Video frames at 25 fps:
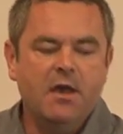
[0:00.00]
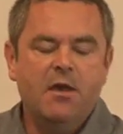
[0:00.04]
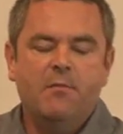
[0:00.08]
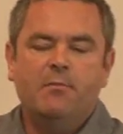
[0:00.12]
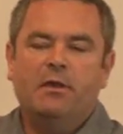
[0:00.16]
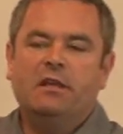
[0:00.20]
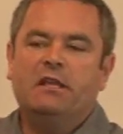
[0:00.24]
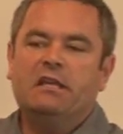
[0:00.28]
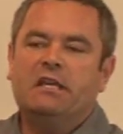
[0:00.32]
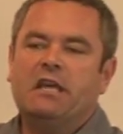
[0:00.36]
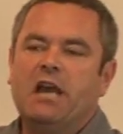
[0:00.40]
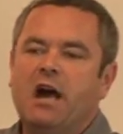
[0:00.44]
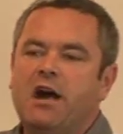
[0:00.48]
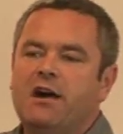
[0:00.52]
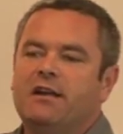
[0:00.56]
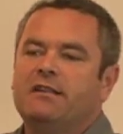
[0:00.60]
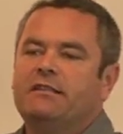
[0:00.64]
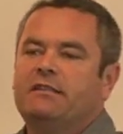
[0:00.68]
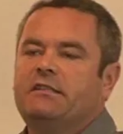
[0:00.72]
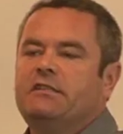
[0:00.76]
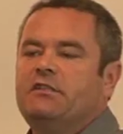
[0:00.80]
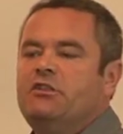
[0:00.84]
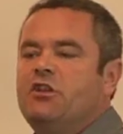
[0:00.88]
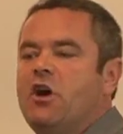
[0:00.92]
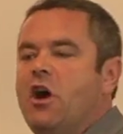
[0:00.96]

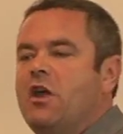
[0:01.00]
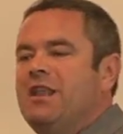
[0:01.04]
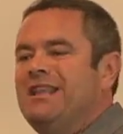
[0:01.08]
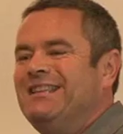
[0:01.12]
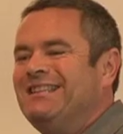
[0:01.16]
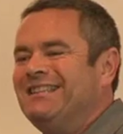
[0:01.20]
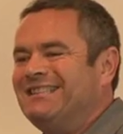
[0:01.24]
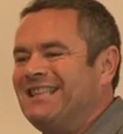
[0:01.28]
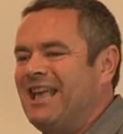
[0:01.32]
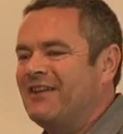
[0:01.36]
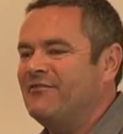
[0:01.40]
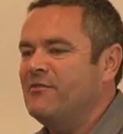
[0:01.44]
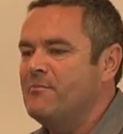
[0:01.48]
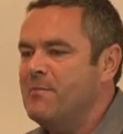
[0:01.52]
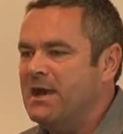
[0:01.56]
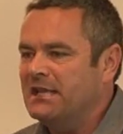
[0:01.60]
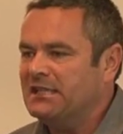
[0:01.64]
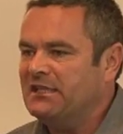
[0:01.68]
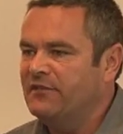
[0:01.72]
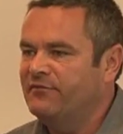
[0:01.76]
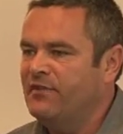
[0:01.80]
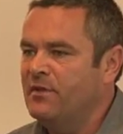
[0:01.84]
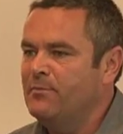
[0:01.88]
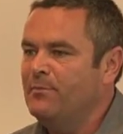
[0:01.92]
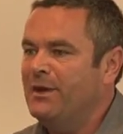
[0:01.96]
Because not only does it have a
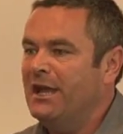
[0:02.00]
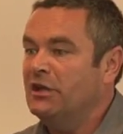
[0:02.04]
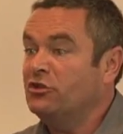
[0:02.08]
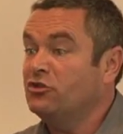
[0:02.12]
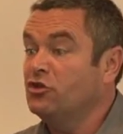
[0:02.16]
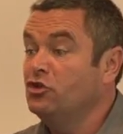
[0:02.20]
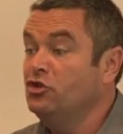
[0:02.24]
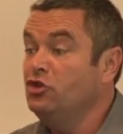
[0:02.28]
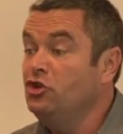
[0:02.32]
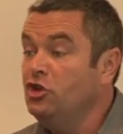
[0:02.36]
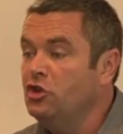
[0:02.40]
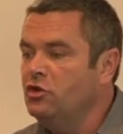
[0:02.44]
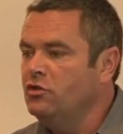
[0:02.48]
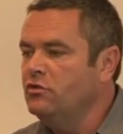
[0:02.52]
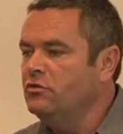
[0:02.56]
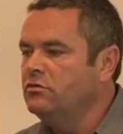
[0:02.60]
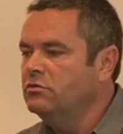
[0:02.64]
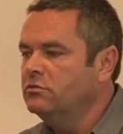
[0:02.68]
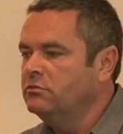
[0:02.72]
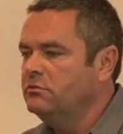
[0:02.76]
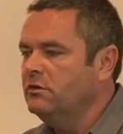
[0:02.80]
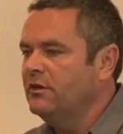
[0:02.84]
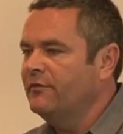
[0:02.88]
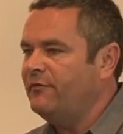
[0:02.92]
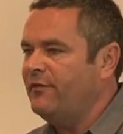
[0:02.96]
massive impact on
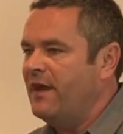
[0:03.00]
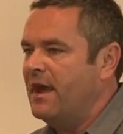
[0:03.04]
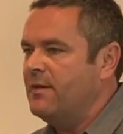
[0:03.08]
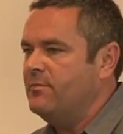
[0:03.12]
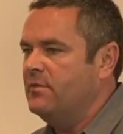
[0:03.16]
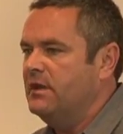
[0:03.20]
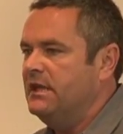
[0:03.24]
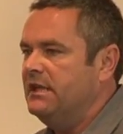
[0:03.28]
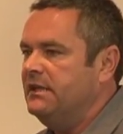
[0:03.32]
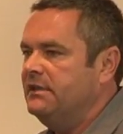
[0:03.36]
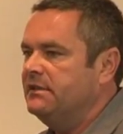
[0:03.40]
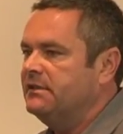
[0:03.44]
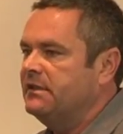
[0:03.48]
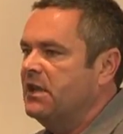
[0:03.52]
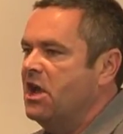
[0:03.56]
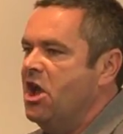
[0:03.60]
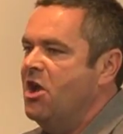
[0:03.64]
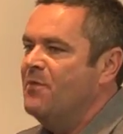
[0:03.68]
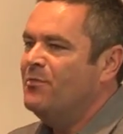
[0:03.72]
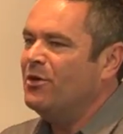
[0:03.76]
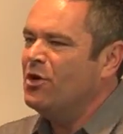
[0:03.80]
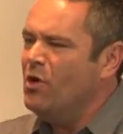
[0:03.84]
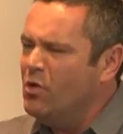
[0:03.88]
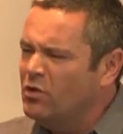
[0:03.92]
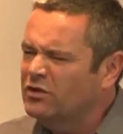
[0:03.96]
you, your families,
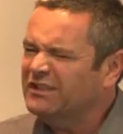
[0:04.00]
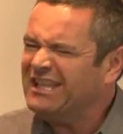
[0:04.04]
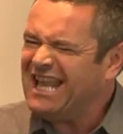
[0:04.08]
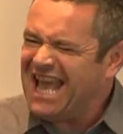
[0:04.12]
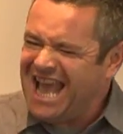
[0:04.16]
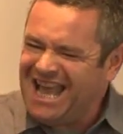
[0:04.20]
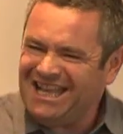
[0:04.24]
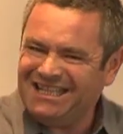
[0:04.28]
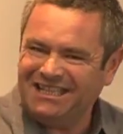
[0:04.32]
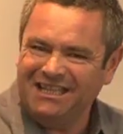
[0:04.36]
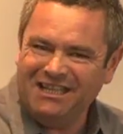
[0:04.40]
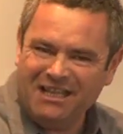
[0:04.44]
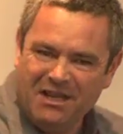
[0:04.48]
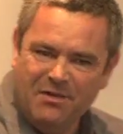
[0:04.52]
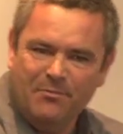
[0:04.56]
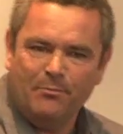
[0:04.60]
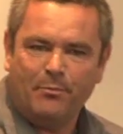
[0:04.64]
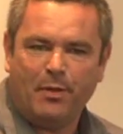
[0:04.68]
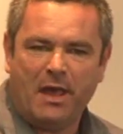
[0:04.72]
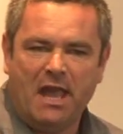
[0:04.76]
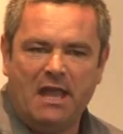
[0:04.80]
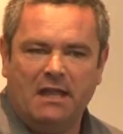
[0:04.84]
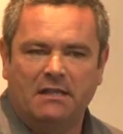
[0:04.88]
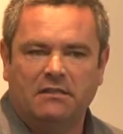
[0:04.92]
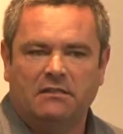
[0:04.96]
but it also has an
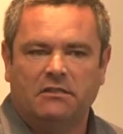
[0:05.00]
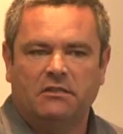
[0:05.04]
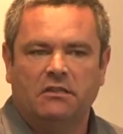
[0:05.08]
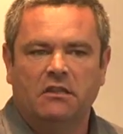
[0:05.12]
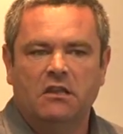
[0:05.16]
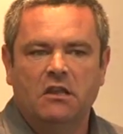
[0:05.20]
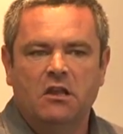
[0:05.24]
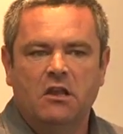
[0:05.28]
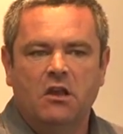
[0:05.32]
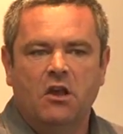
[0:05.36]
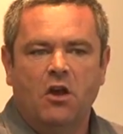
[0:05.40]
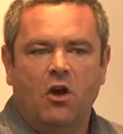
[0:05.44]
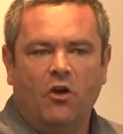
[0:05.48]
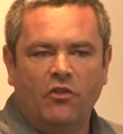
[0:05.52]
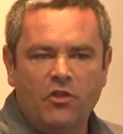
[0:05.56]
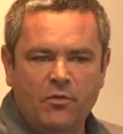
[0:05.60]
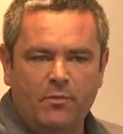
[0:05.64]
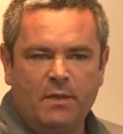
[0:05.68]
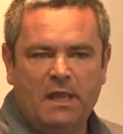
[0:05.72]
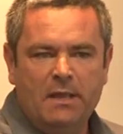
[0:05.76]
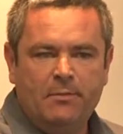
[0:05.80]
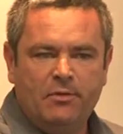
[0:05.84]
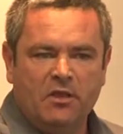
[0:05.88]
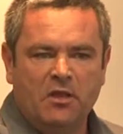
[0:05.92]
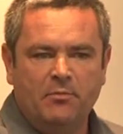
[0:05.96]
impact on the
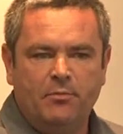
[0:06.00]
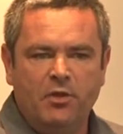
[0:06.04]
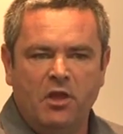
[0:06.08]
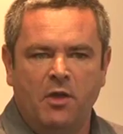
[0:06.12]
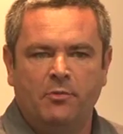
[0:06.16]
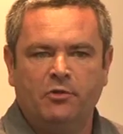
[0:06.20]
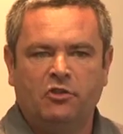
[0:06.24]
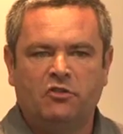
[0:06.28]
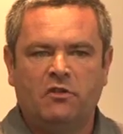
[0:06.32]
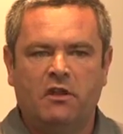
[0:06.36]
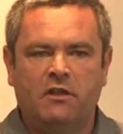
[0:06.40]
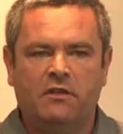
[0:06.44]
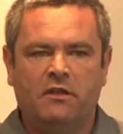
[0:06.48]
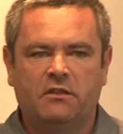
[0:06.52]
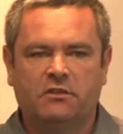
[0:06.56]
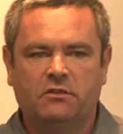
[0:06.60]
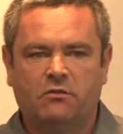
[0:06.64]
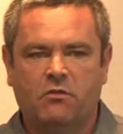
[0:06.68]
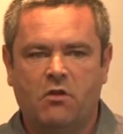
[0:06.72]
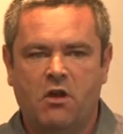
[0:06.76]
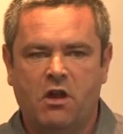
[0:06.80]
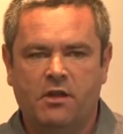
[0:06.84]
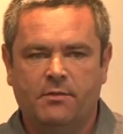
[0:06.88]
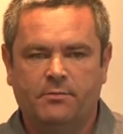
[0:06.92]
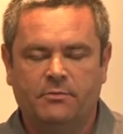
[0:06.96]
people that perpetrate those
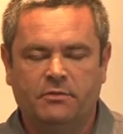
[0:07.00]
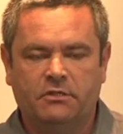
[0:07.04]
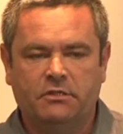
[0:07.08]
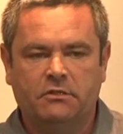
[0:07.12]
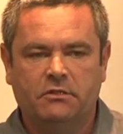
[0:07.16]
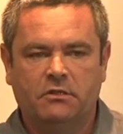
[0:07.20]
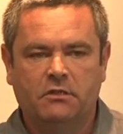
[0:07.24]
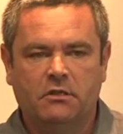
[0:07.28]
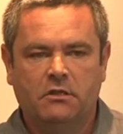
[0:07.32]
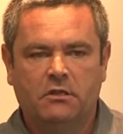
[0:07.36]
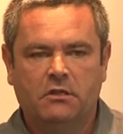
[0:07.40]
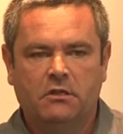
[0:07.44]
crimes.